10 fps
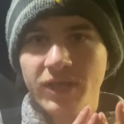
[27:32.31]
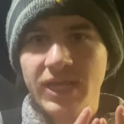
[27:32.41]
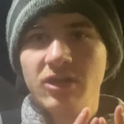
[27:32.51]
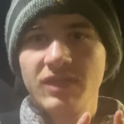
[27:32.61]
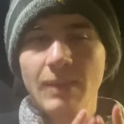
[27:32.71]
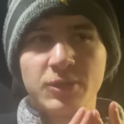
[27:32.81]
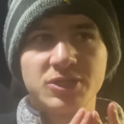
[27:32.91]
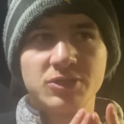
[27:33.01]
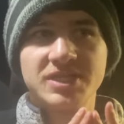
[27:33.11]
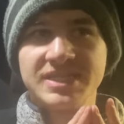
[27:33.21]
heater that
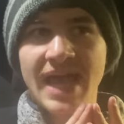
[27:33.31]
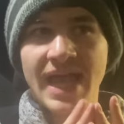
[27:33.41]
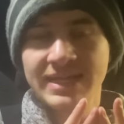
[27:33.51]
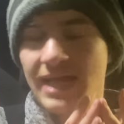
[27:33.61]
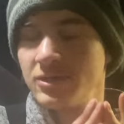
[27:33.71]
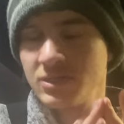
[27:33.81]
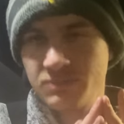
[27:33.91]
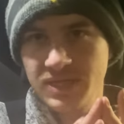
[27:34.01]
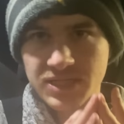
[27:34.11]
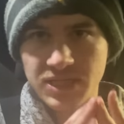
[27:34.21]
produces 9,000
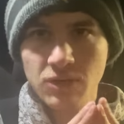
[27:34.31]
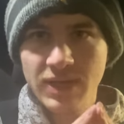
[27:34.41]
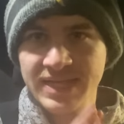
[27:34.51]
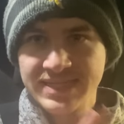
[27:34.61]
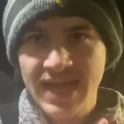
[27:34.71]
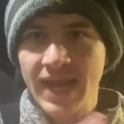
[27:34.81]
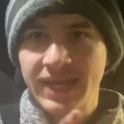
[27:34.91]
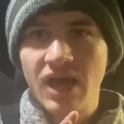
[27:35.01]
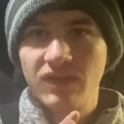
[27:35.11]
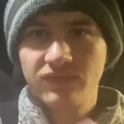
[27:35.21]
BTU is not
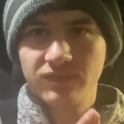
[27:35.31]
enough.